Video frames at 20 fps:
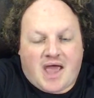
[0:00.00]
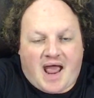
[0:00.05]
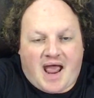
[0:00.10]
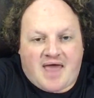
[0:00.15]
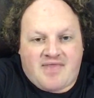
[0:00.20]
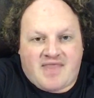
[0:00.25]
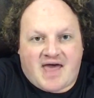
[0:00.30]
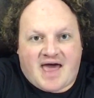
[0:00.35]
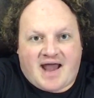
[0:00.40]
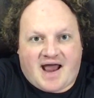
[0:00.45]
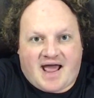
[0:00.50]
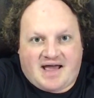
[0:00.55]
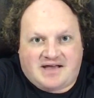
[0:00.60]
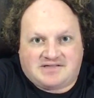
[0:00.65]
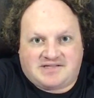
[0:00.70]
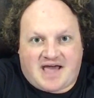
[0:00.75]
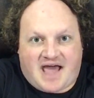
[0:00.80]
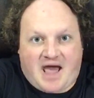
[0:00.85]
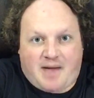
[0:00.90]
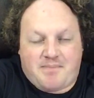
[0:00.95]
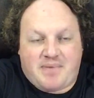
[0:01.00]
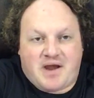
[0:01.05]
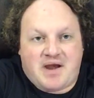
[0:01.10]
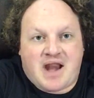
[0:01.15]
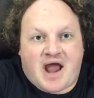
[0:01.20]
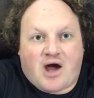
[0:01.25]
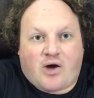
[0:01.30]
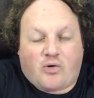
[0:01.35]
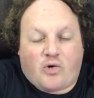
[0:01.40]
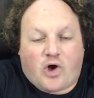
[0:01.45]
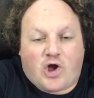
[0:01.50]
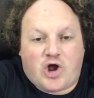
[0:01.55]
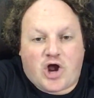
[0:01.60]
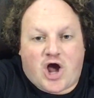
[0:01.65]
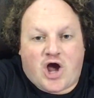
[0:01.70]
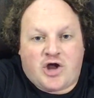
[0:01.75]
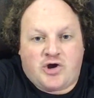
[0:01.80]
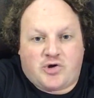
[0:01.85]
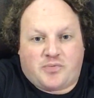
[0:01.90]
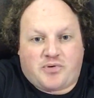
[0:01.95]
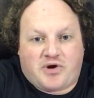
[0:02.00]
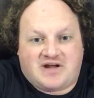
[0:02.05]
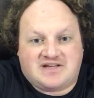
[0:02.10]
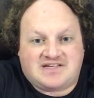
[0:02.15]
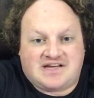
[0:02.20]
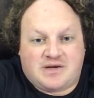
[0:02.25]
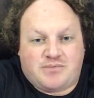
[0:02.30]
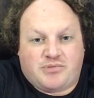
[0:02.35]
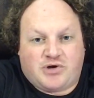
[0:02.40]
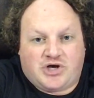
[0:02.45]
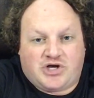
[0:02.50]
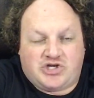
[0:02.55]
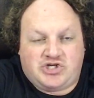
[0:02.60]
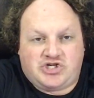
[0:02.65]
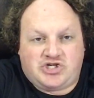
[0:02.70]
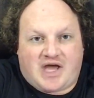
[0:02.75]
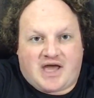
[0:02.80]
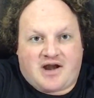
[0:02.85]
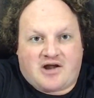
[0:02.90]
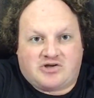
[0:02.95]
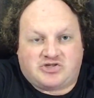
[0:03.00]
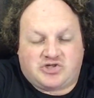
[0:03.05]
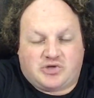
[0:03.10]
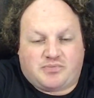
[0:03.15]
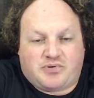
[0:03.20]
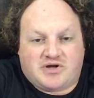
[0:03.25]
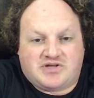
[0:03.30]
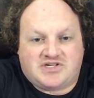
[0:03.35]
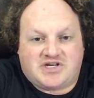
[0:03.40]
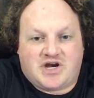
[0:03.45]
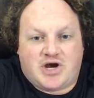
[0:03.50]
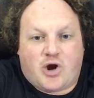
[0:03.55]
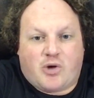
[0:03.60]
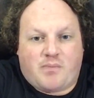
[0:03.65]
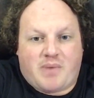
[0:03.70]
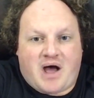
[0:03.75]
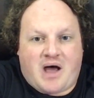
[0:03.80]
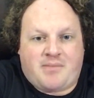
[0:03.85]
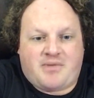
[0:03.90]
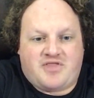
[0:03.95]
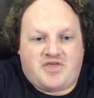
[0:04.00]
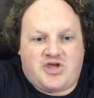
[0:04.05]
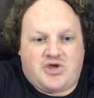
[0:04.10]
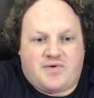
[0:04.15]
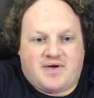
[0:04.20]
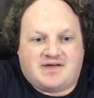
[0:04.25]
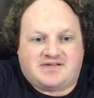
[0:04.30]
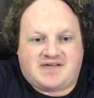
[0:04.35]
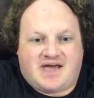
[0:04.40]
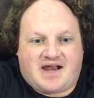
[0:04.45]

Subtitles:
And that has happened. Now, under President Bush and also President Obama, the U.S.